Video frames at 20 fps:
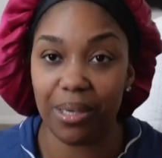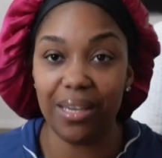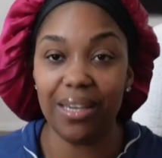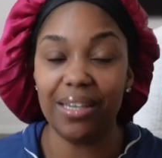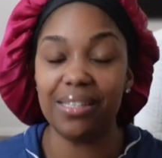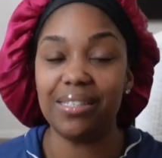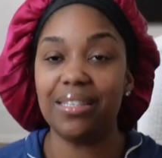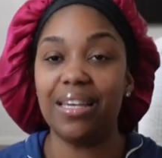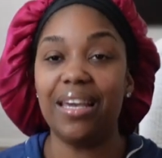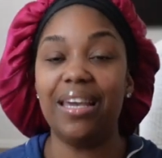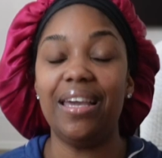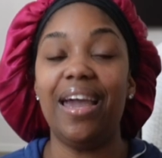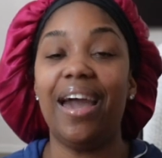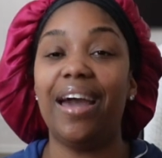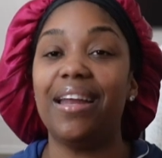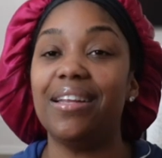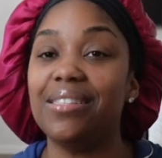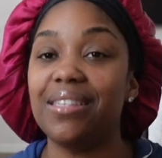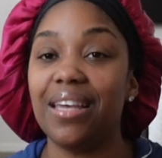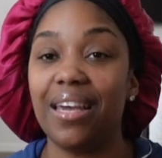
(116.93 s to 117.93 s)
He
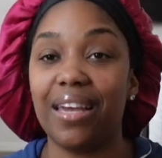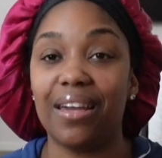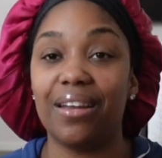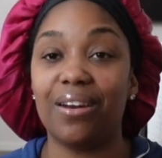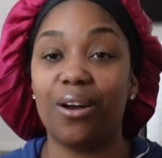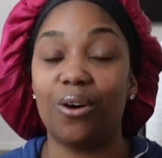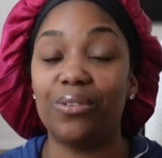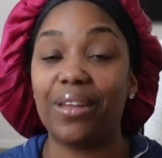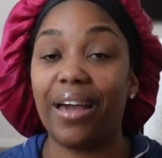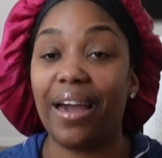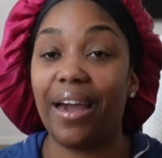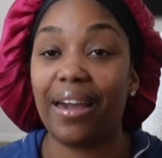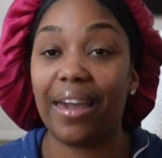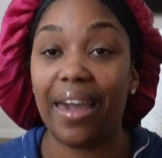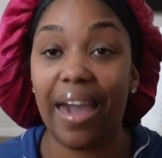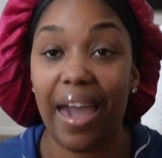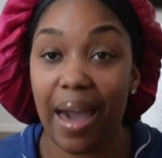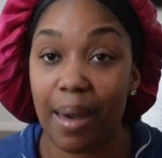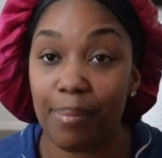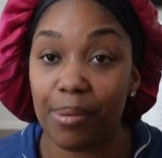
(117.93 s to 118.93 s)
had his hand on that
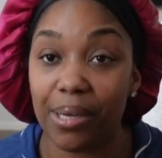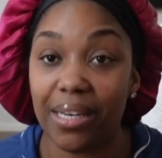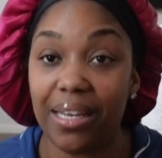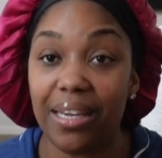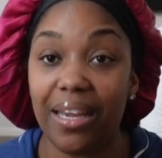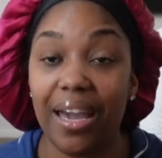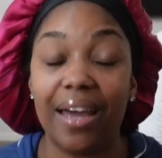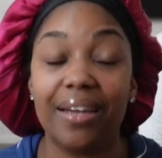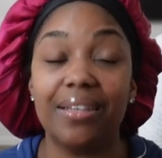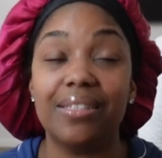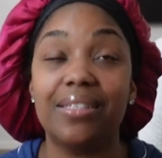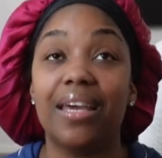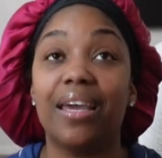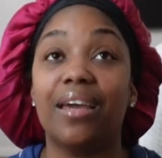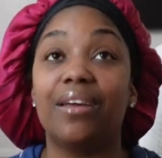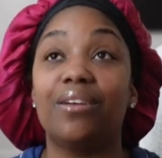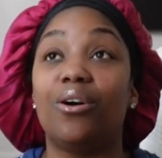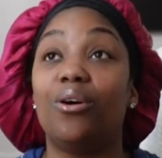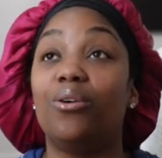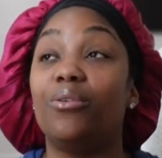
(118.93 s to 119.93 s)
cabin. He had his
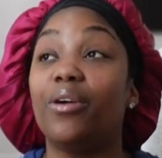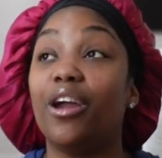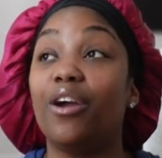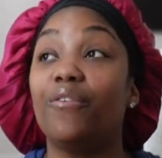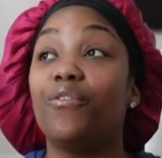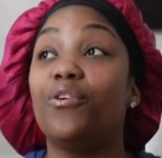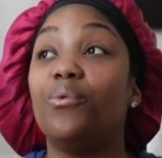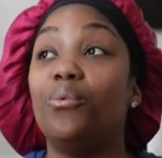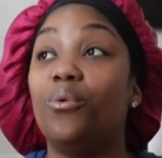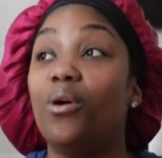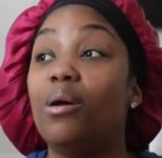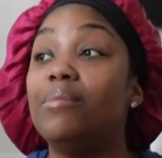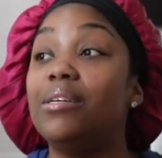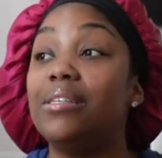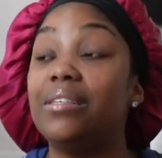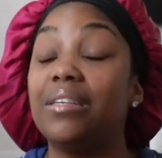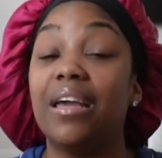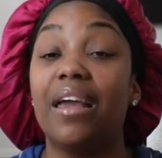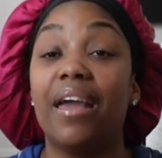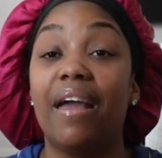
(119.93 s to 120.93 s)
hand on every
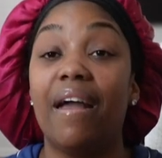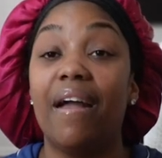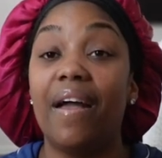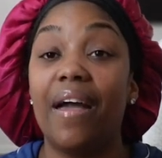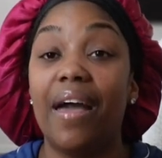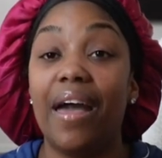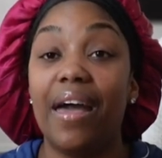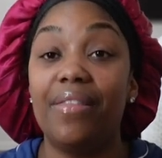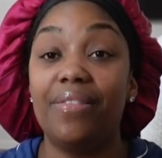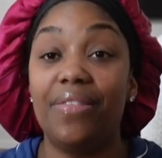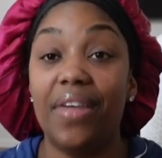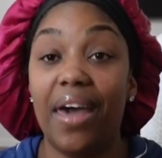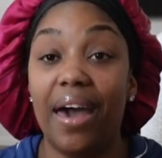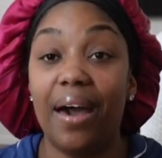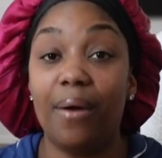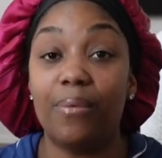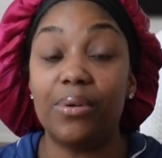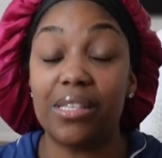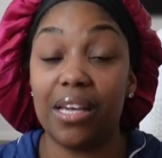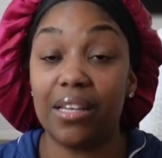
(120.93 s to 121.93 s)
woman
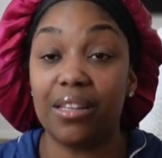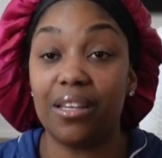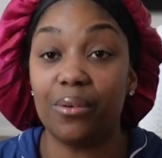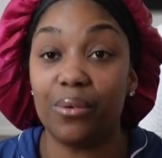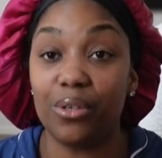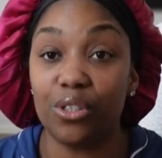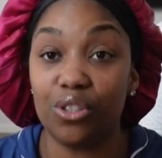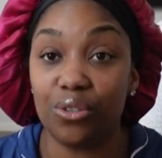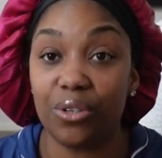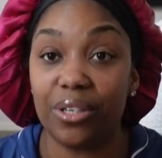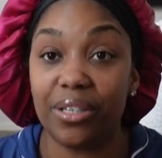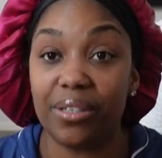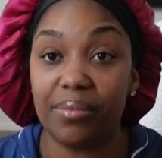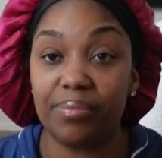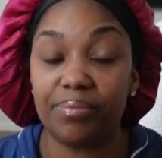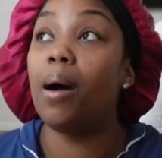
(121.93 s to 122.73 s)
that was at that retreat.